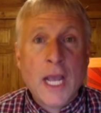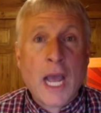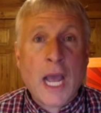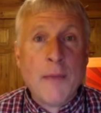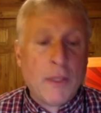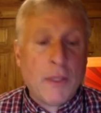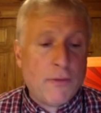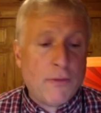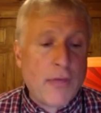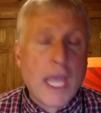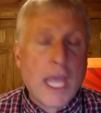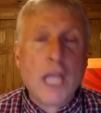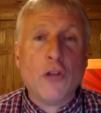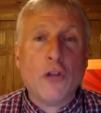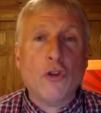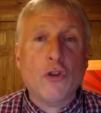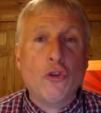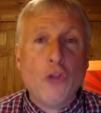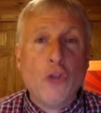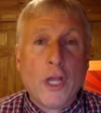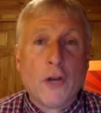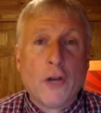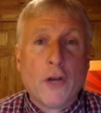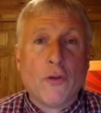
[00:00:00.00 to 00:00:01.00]
I mean, they
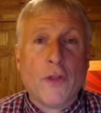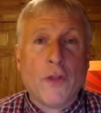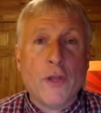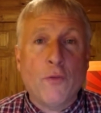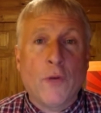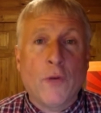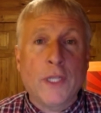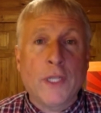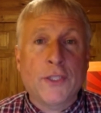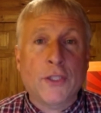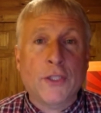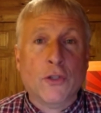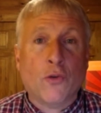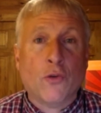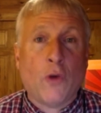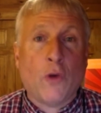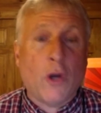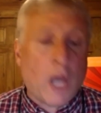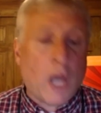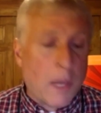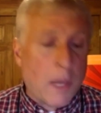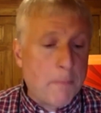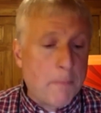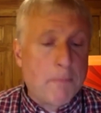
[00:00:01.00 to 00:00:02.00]
literally want to
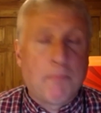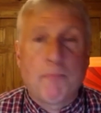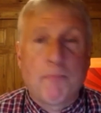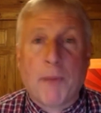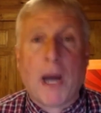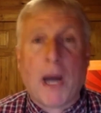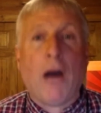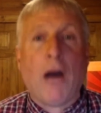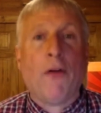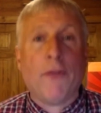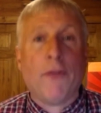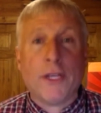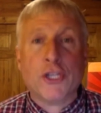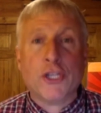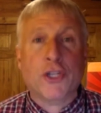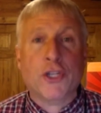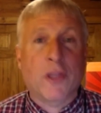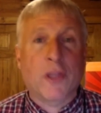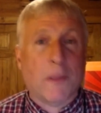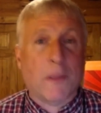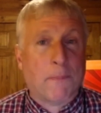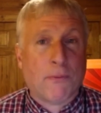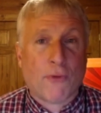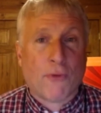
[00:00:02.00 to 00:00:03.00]
quote
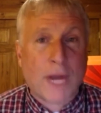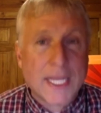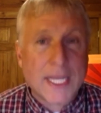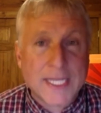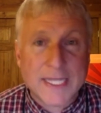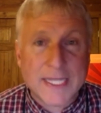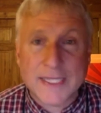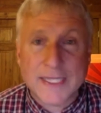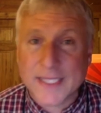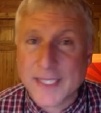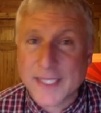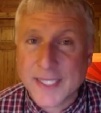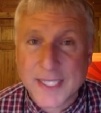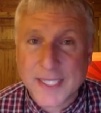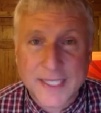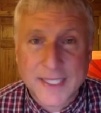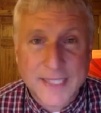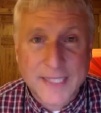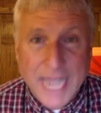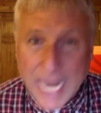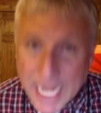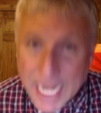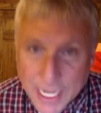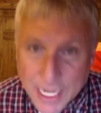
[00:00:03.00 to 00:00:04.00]
abolish the present
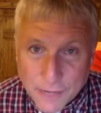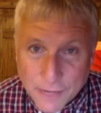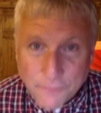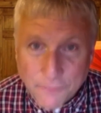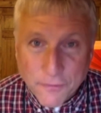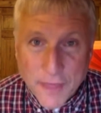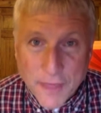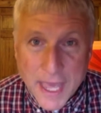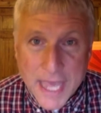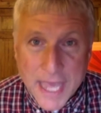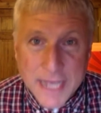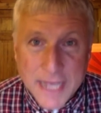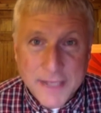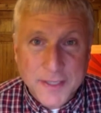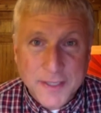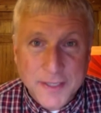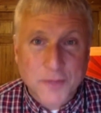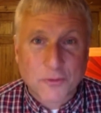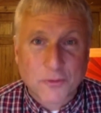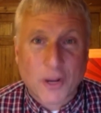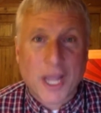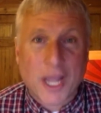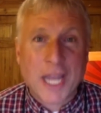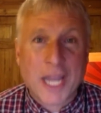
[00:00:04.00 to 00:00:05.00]
state of
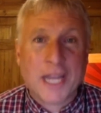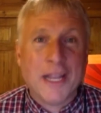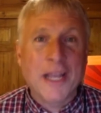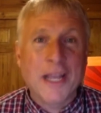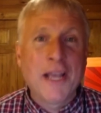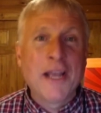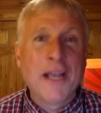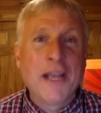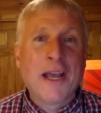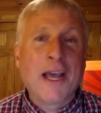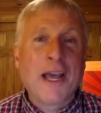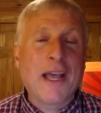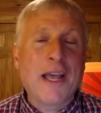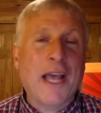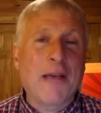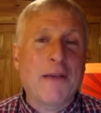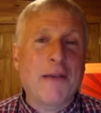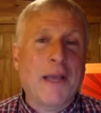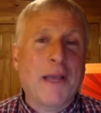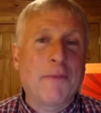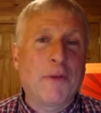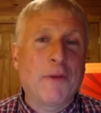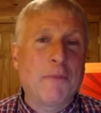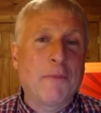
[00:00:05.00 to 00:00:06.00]
things, right?
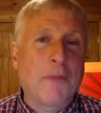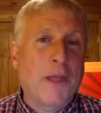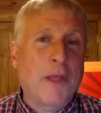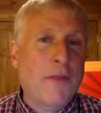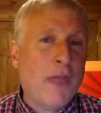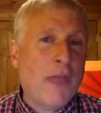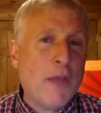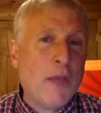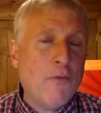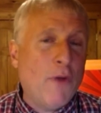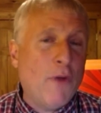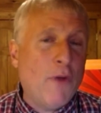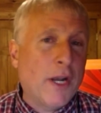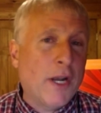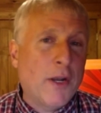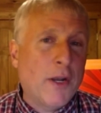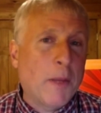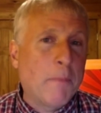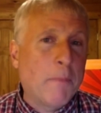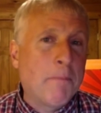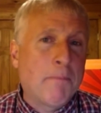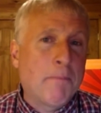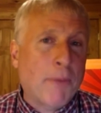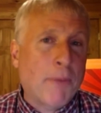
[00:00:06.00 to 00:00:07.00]
They
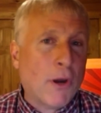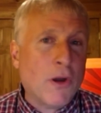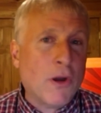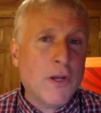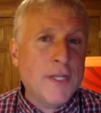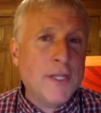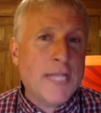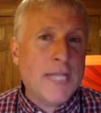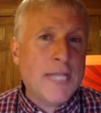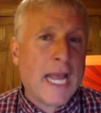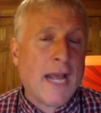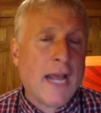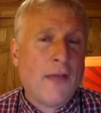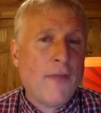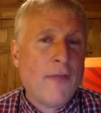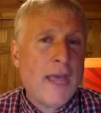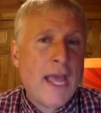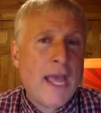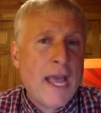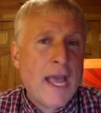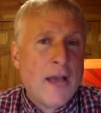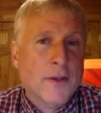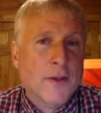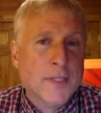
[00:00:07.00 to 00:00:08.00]
wanted to burn down
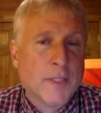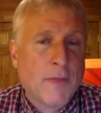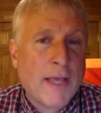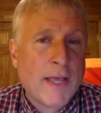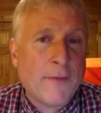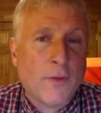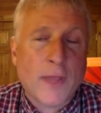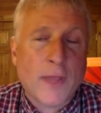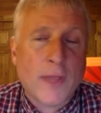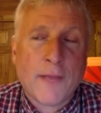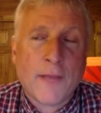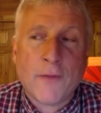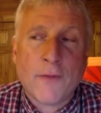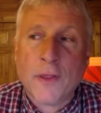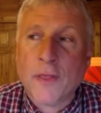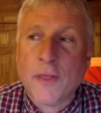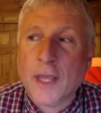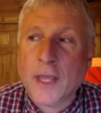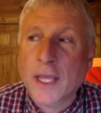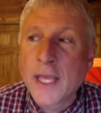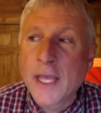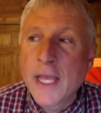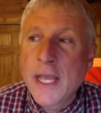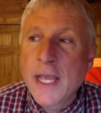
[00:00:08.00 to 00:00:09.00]
the house, level
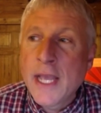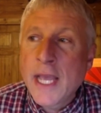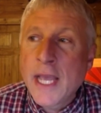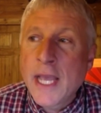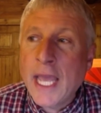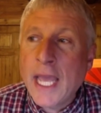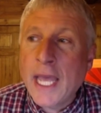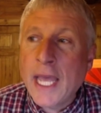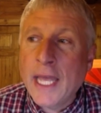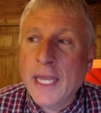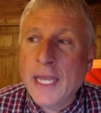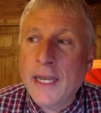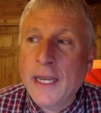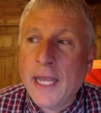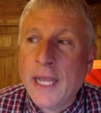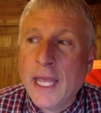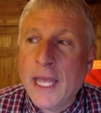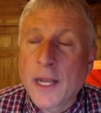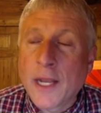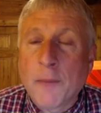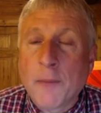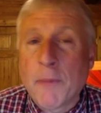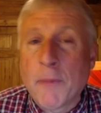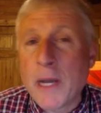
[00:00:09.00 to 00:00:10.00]
everything, and
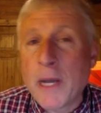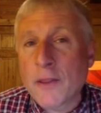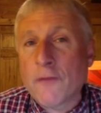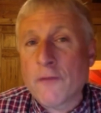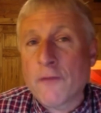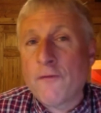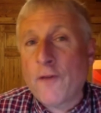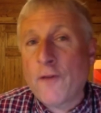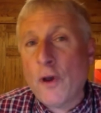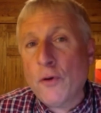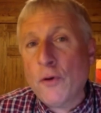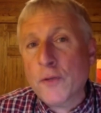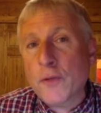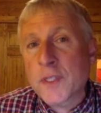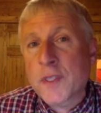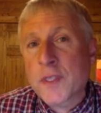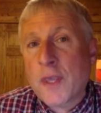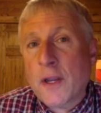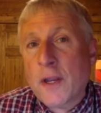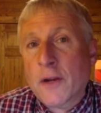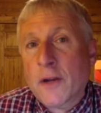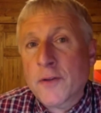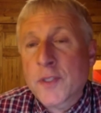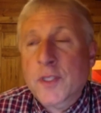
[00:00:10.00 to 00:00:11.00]
among the
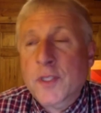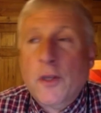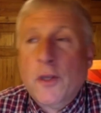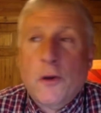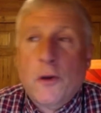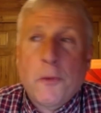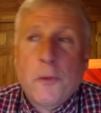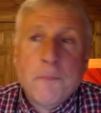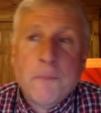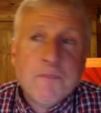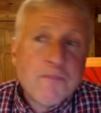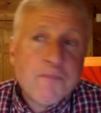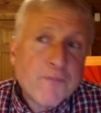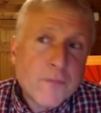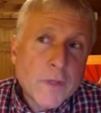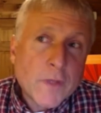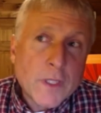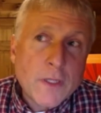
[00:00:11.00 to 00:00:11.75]
foes there, so